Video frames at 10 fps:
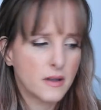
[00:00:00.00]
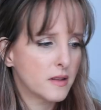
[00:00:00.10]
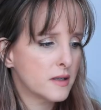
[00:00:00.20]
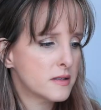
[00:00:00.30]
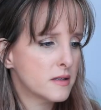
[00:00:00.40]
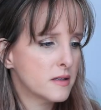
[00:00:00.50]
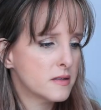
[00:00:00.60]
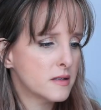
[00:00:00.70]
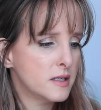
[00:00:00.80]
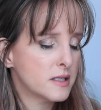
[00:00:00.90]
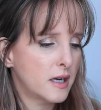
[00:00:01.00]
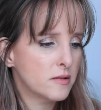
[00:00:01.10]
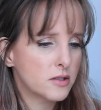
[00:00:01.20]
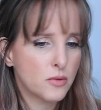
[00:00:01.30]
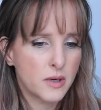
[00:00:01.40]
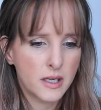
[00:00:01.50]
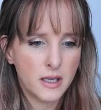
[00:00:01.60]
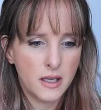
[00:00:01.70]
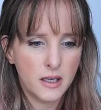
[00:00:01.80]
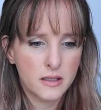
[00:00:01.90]
This is the Tower
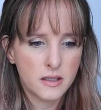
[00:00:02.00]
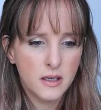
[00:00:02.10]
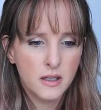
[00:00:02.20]
28